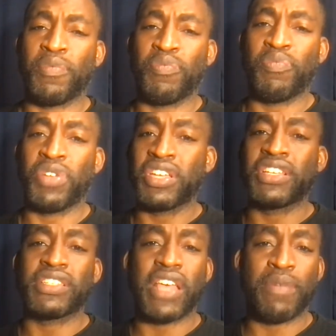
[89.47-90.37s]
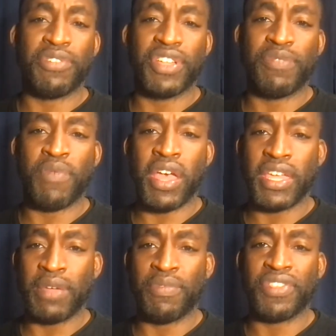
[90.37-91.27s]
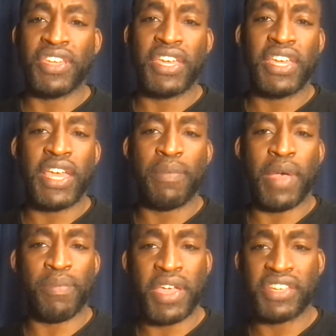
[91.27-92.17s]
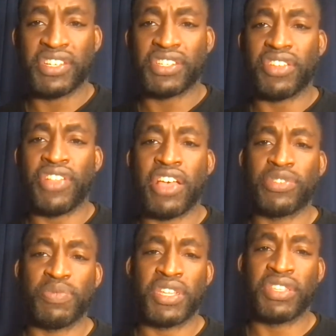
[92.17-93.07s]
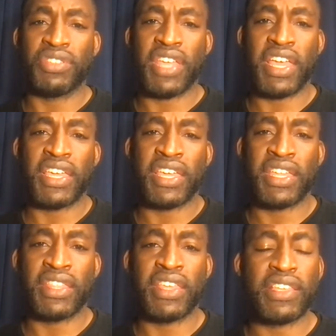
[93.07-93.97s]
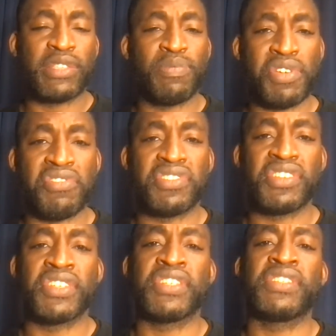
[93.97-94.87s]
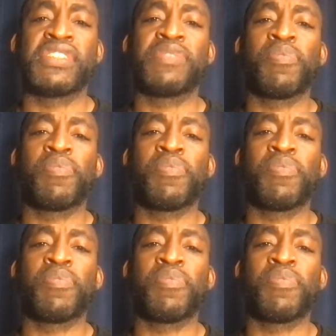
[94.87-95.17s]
because I believe my empathy and my patience allows me to take in the experiences